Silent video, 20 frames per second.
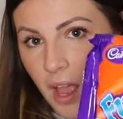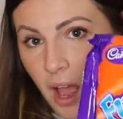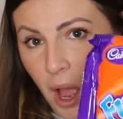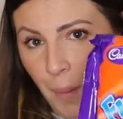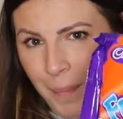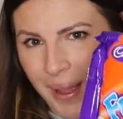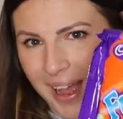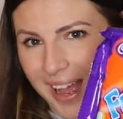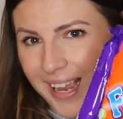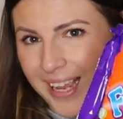a
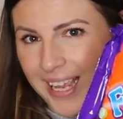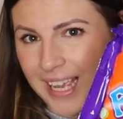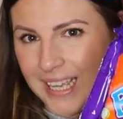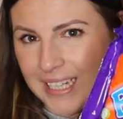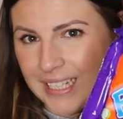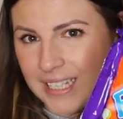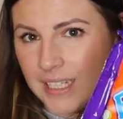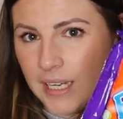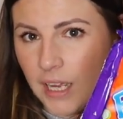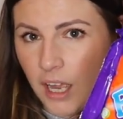
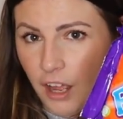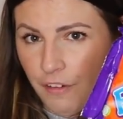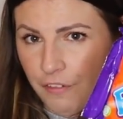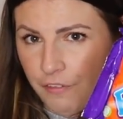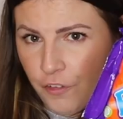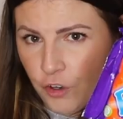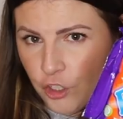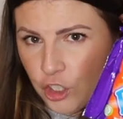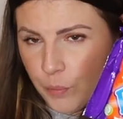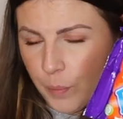packet of
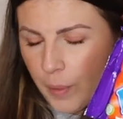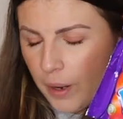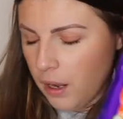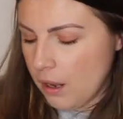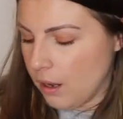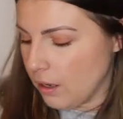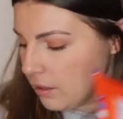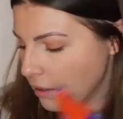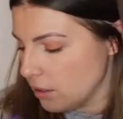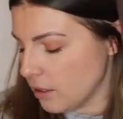fudge
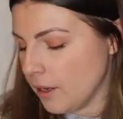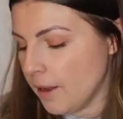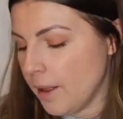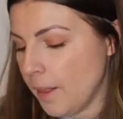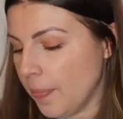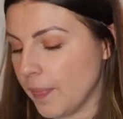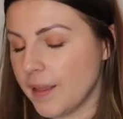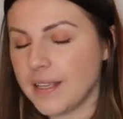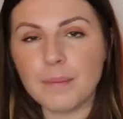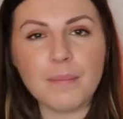
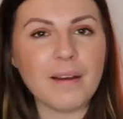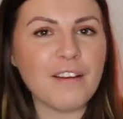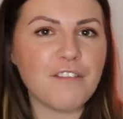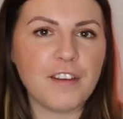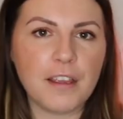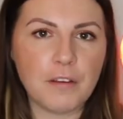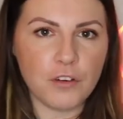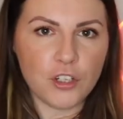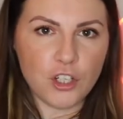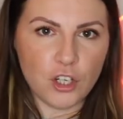bars. These are my
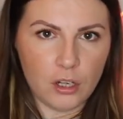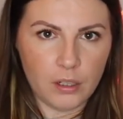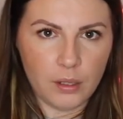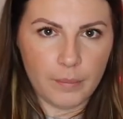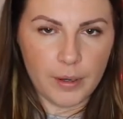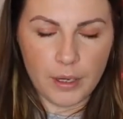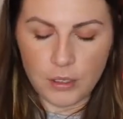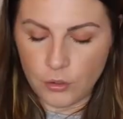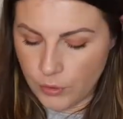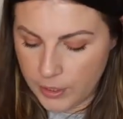favourite
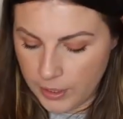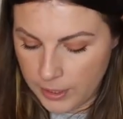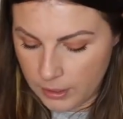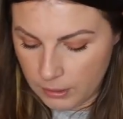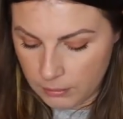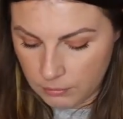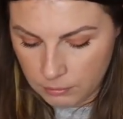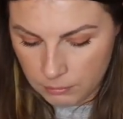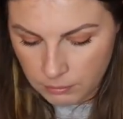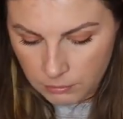chocolate bars right
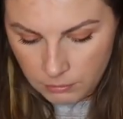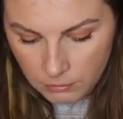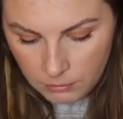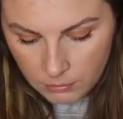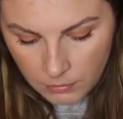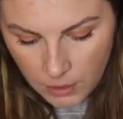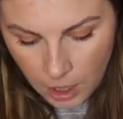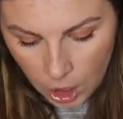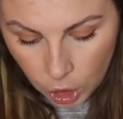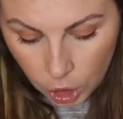now.
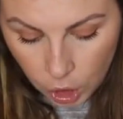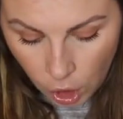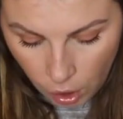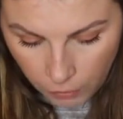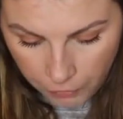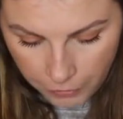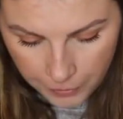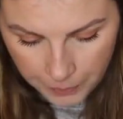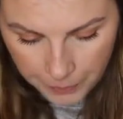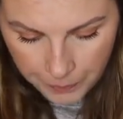
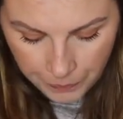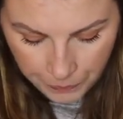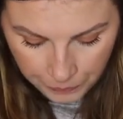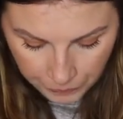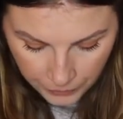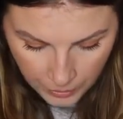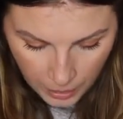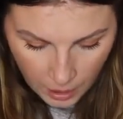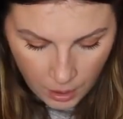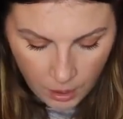Love.
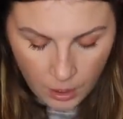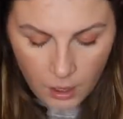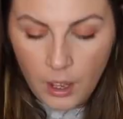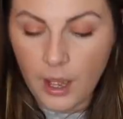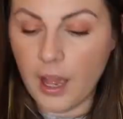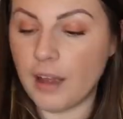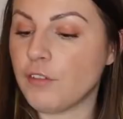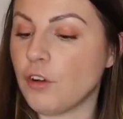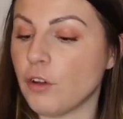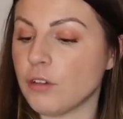
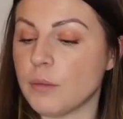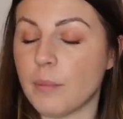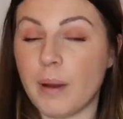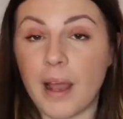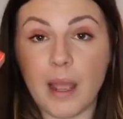I've got some